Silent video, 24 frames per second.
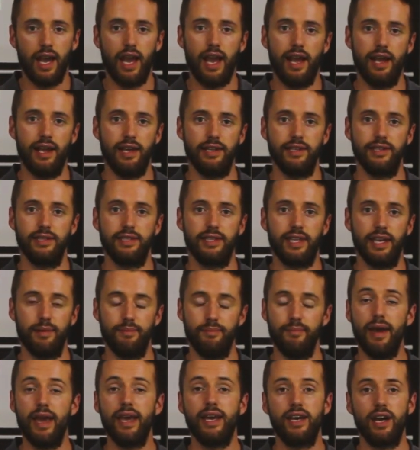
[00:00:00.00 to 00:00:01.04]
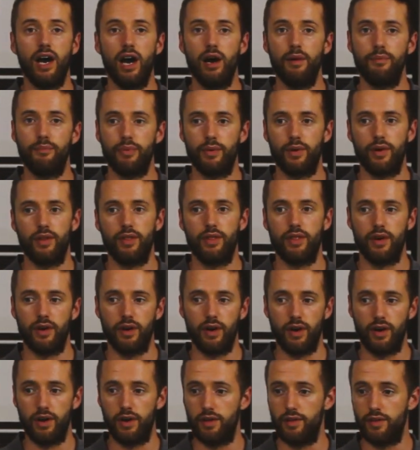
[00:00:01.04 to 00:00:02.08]
and that make up
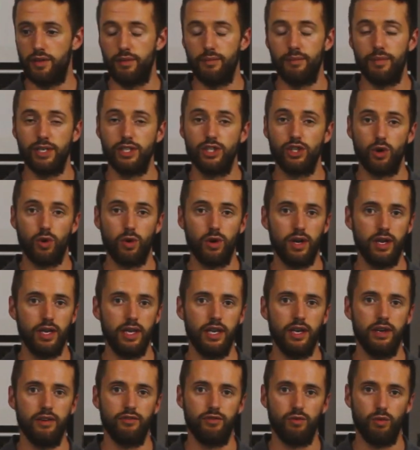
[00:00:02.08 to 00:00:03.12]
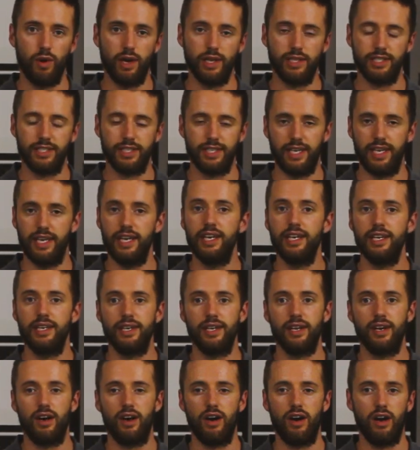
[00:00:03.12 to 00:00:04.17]
the majority of what's
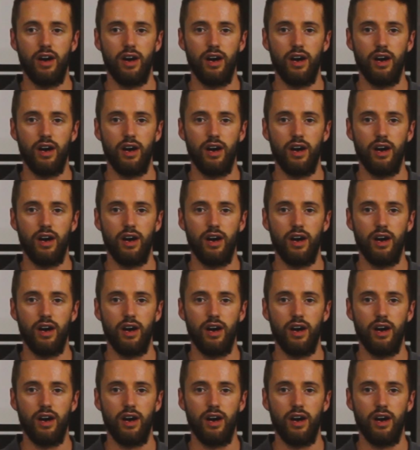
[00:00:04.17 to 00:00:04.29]
in